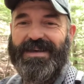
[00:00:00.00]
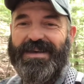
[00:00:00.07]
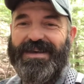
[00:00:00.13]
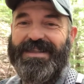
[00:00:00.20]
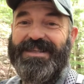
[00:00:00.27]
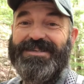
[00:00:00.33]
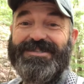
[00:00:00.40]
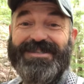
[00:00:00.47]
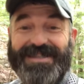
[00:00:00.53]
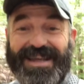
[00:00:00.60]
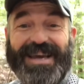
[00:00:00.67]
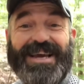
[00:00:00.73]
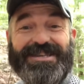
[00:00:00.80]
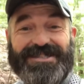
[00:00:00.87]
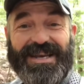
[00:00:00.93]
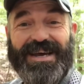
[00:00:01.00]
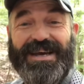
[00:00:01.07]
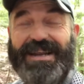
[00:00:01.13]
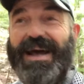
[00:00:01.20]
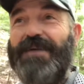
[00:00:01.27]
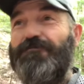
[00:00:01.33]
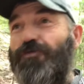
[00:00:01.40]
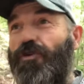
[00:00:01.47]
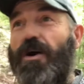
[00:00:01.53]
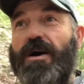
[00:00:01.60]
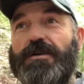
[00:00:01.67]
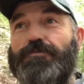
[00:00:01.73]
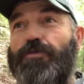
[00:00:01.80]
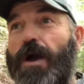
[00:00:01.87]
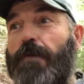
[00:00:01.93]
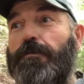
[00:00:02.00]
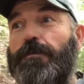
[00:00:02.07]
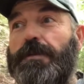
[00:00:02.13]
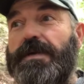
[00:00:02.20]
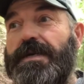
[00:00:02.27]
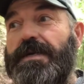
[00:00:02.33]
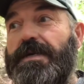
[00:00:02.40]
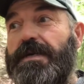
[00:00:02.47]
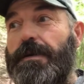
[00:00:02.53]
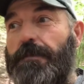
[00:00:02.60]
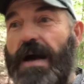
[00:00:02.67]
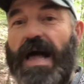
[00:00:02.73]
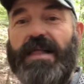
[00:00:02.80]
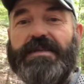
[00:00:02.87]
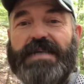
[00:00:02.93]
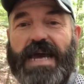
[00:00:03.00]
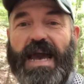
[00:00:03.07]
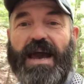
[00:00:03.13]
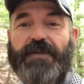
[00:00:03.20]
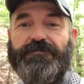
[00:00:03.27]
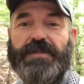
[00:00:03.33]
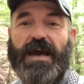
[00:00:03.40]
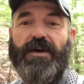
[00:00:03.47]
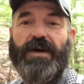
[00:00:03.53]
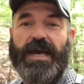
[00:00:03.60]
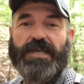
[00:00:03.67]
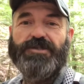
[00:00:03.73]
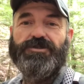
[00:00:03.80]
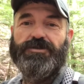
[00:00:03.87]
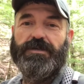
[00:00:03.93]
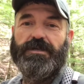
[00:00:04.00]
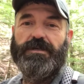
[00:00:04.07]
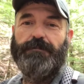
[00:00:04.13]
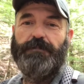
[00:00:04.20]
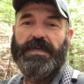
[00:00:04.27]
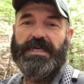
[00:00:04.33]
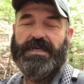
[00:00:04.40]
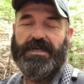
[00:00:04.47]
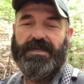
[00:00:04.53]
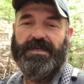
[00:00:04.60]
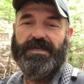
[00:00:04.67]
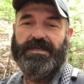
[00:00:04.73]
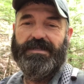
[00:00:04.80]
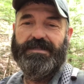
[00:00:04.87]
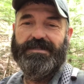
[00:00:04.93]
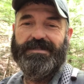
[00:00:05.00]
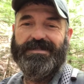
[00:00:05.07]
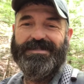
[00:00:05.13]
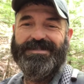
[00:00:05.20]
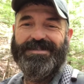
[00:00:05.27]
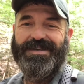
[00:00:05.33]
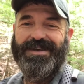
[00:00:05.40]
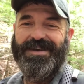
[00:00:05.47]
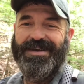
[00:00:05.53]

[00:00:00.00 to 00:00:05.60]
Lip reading: This is, like I said, I've walked probably 1.5 miles now extra because